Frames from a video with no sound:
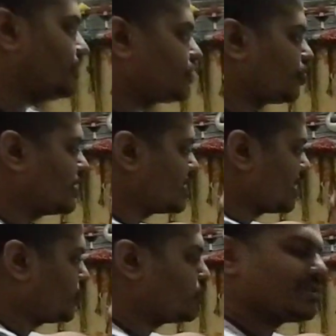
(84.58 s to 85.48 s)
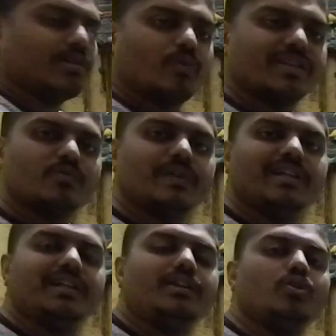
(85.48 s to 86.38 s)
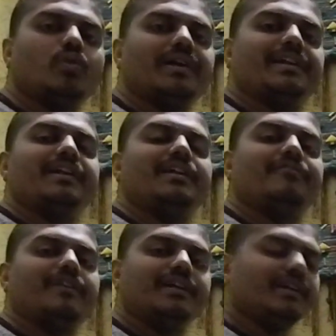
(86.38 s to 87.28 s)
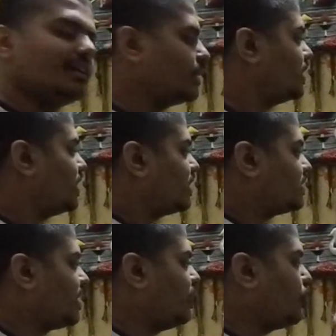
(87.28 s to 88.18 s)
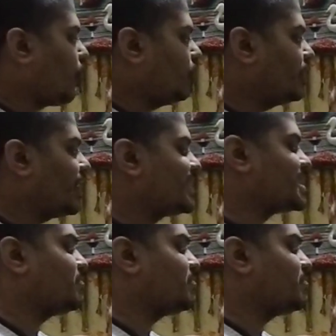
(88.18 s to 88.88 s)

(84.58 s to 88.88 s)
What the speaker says: so these are two sequences, we need to identify the longest